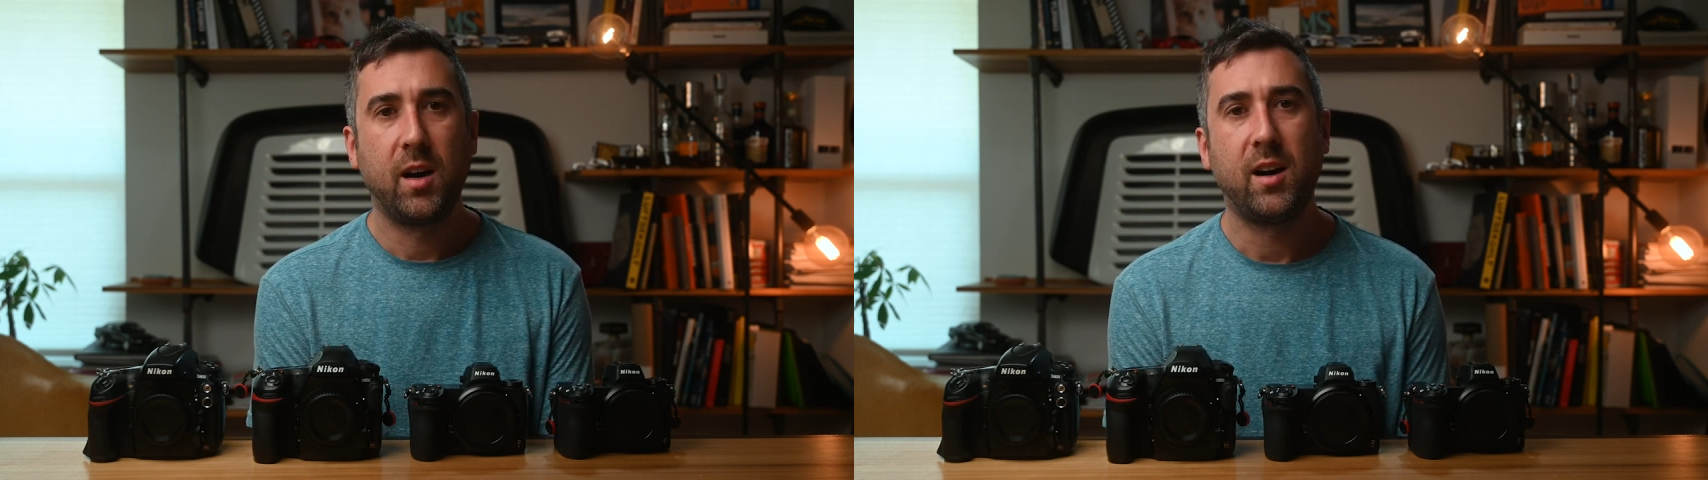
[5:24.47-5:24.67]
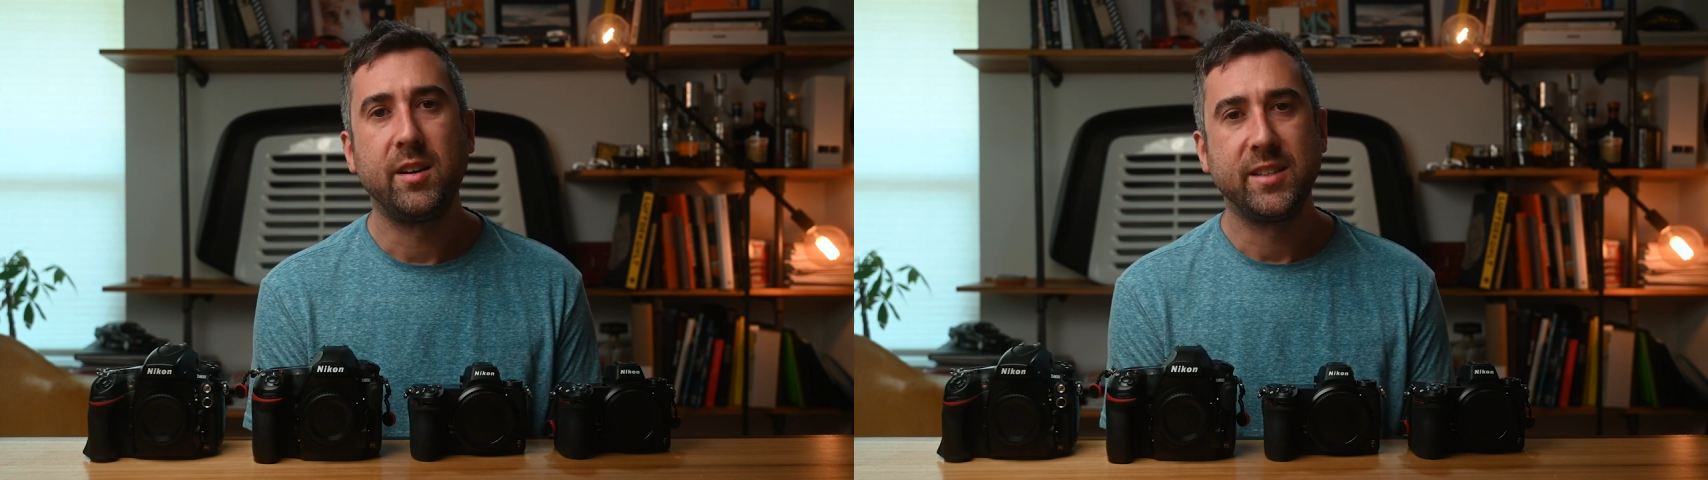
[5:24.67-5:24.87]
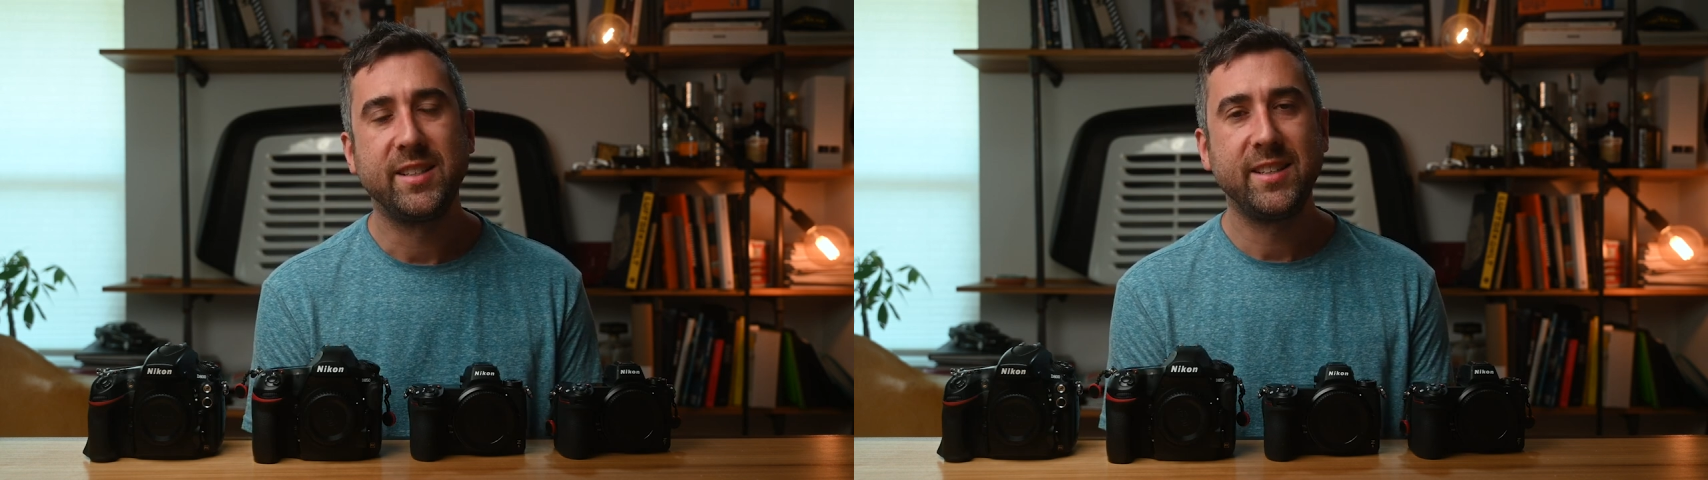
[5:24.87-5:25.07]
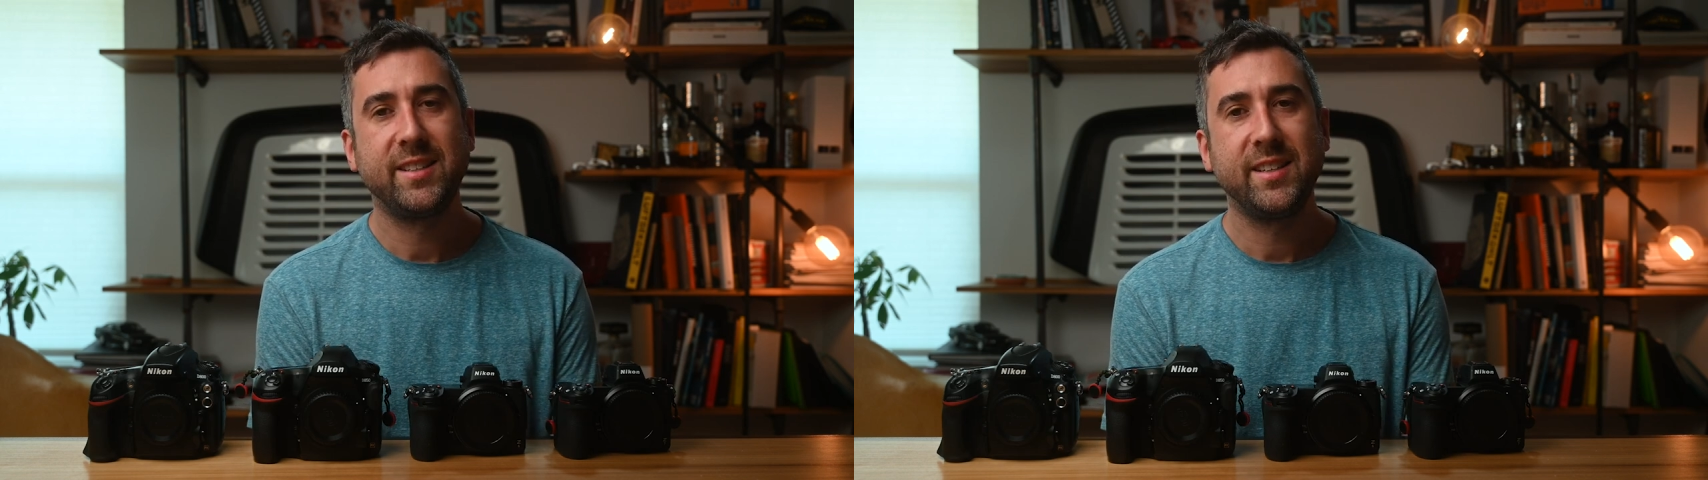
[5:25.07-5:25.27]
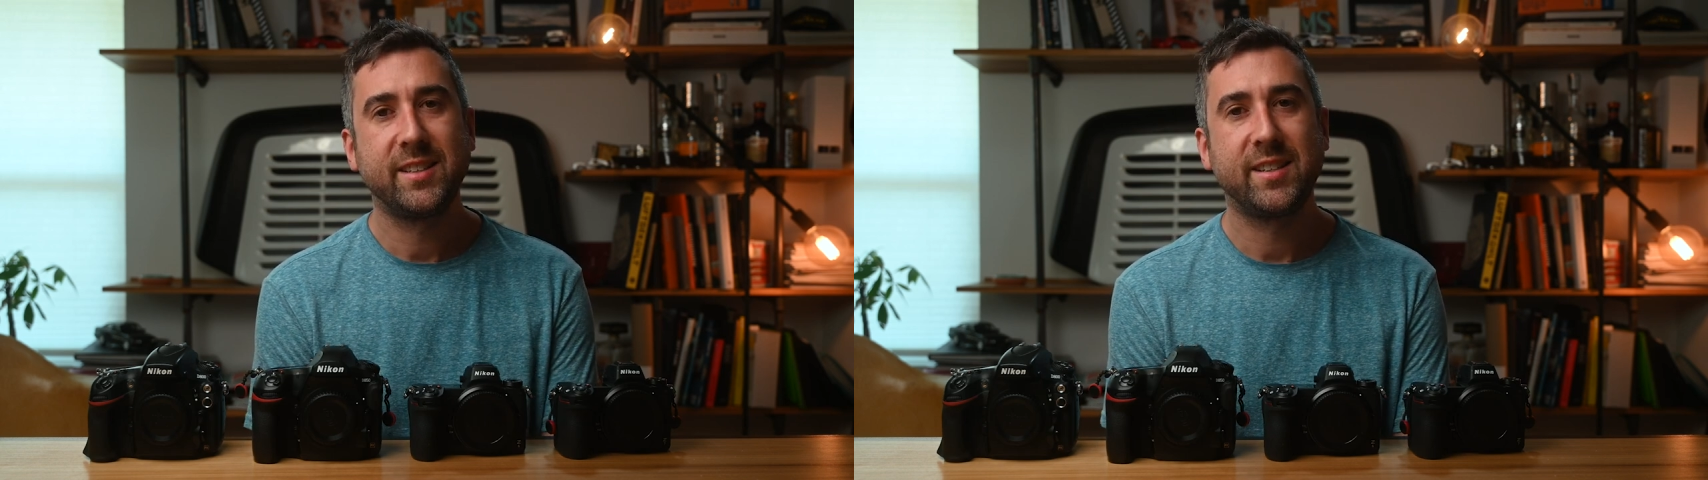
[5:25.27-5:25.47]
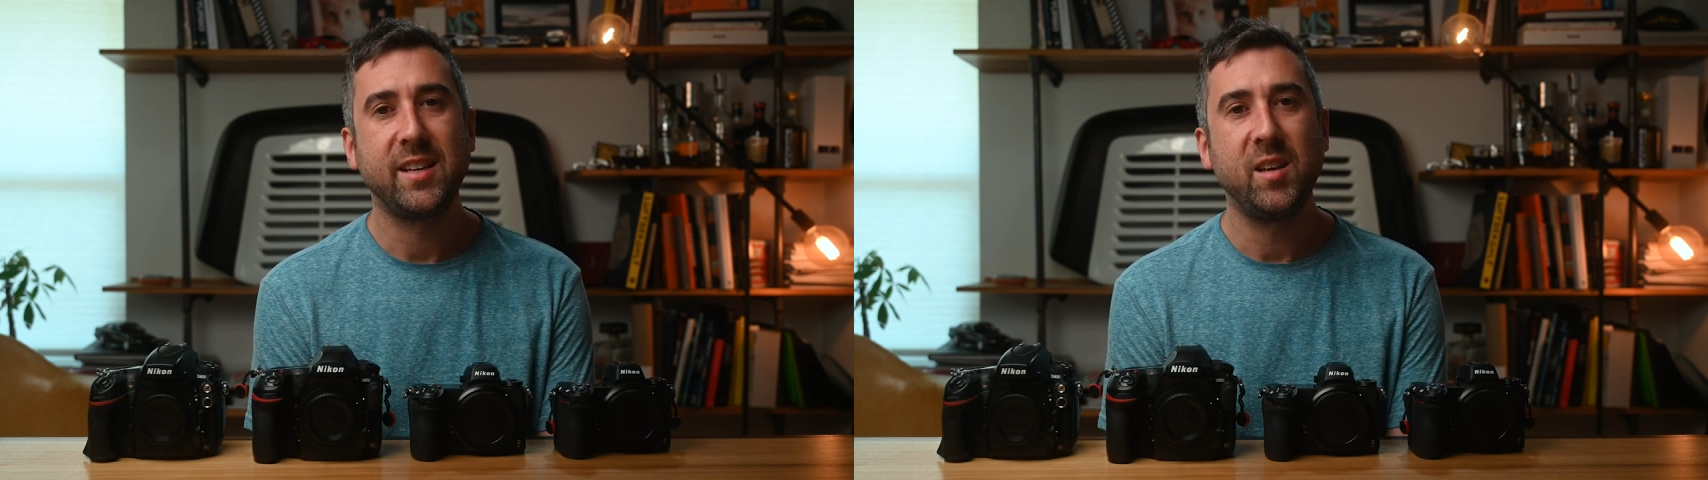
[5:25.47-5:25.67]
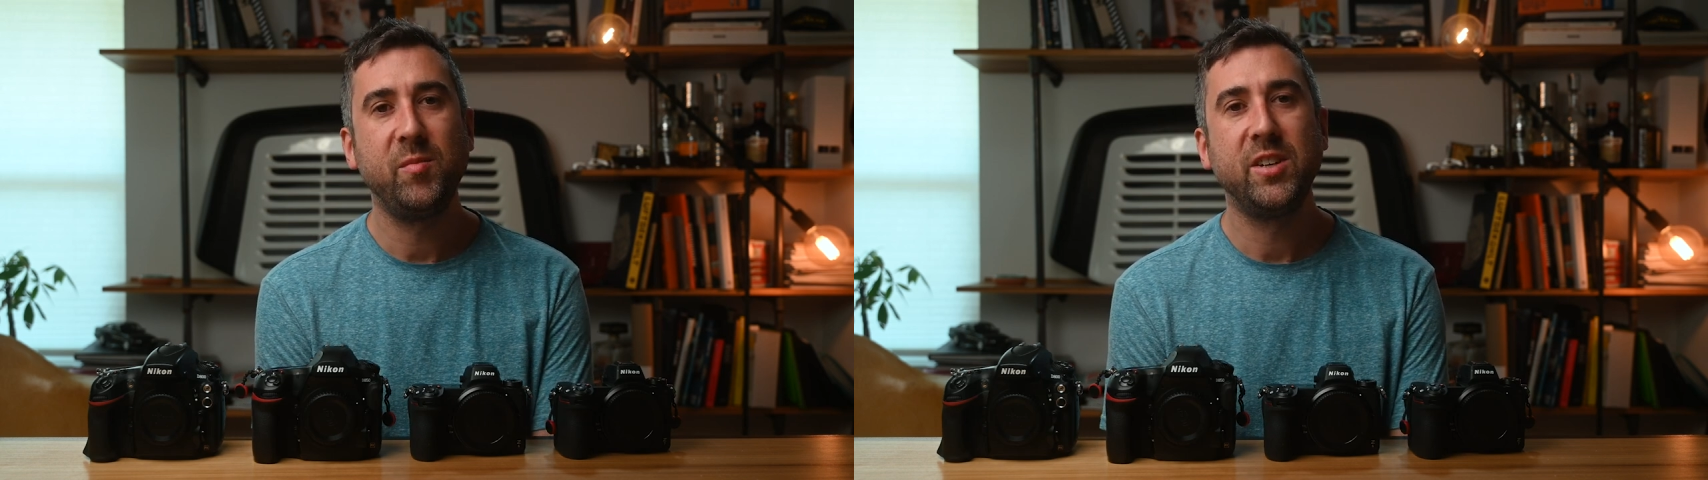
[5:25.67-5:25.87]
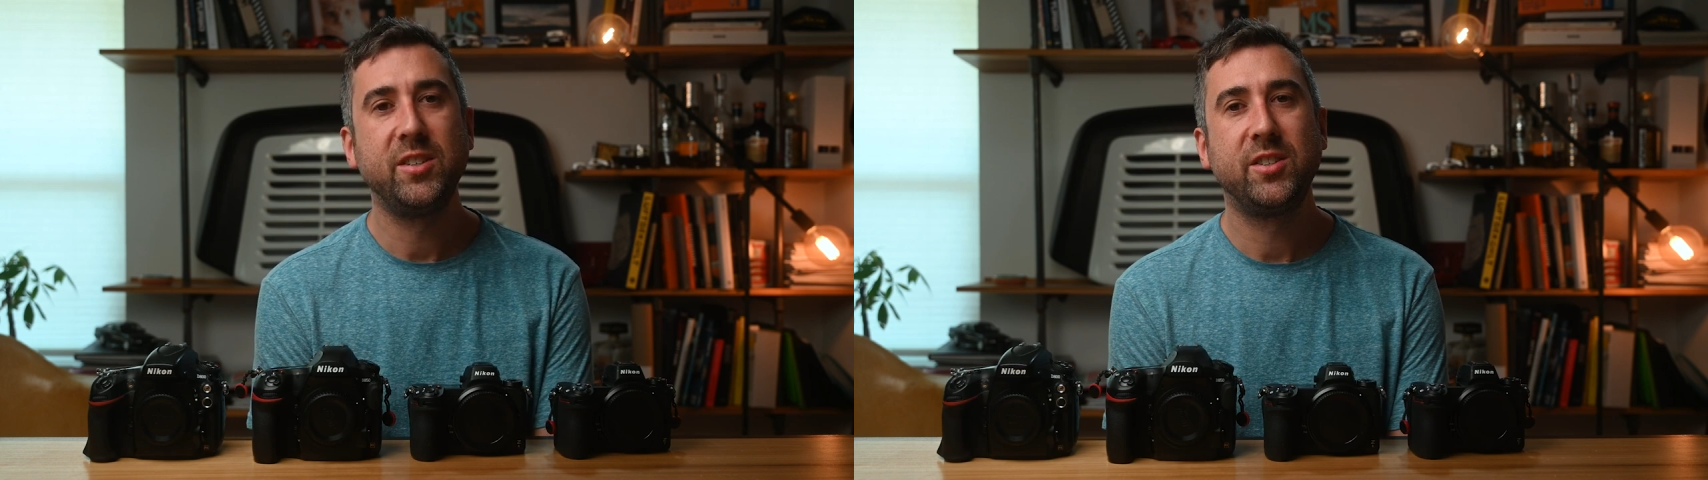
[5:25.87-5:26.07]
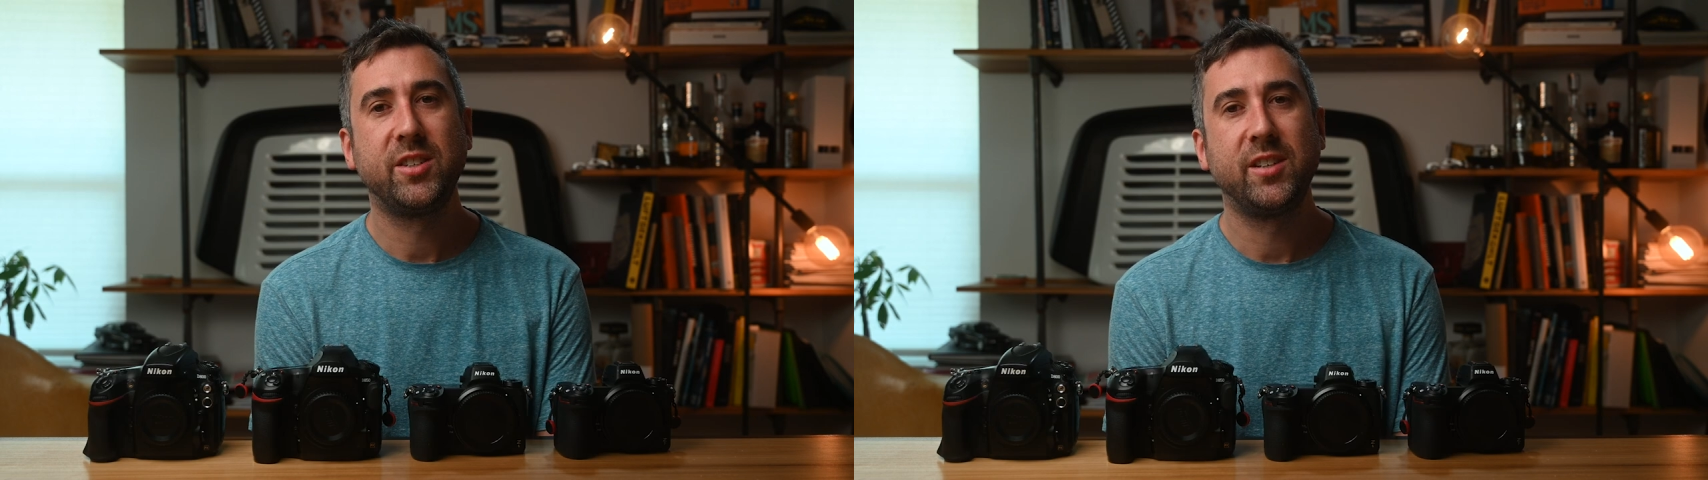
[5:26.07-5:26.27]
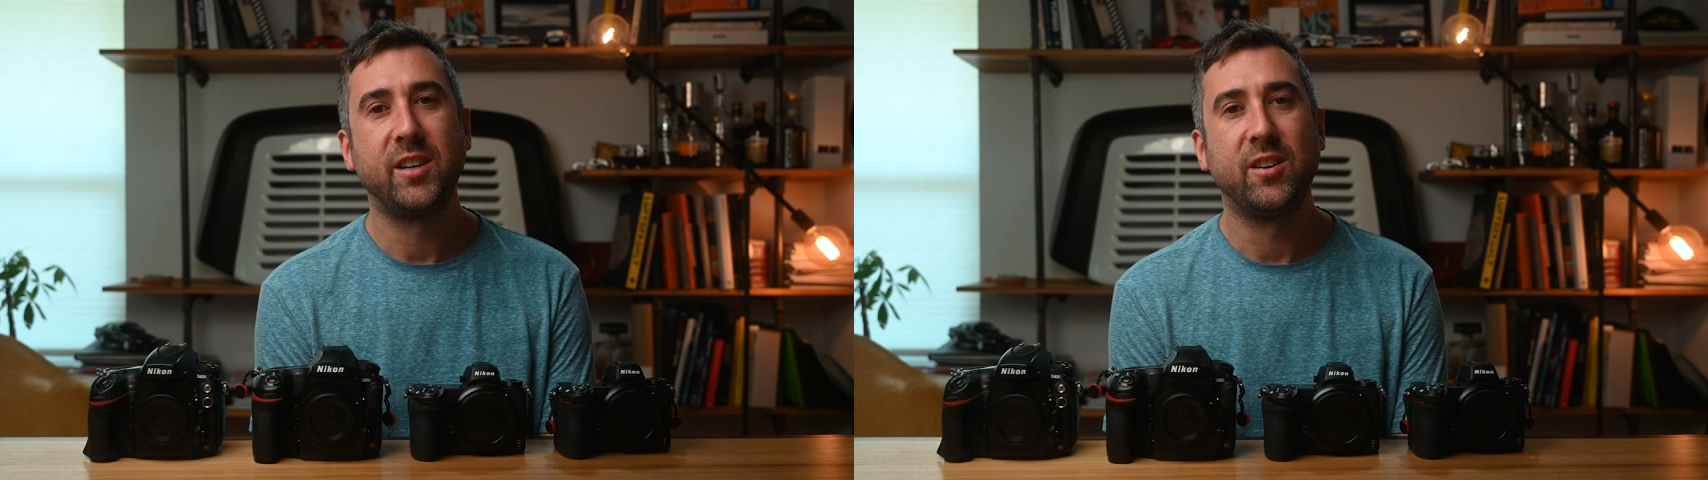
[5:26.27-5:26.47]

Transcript: On the Z6, the image